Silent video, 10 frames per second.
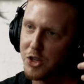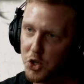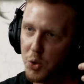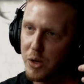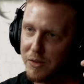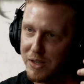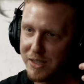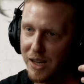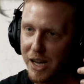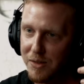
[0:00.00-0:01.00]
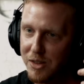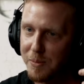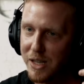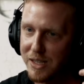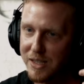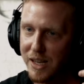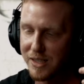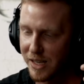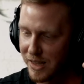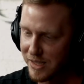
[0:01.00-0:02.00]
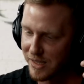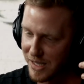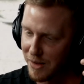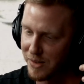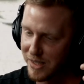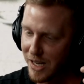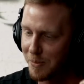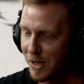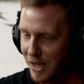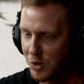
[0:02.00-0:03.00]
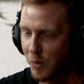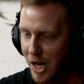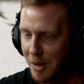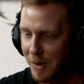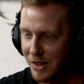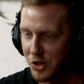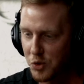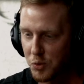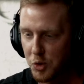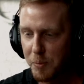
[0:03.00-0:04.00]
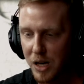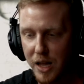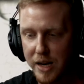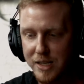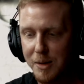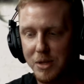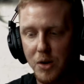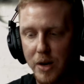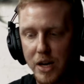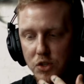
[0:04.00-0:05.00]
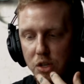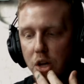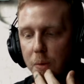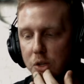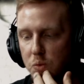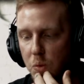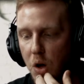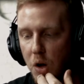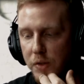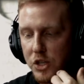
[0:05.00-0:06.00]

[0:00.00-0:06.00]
intuitive inside of them that says like, this is devastating me, that's why I'm at this group. But a lot of times they don't actually know it's wrong.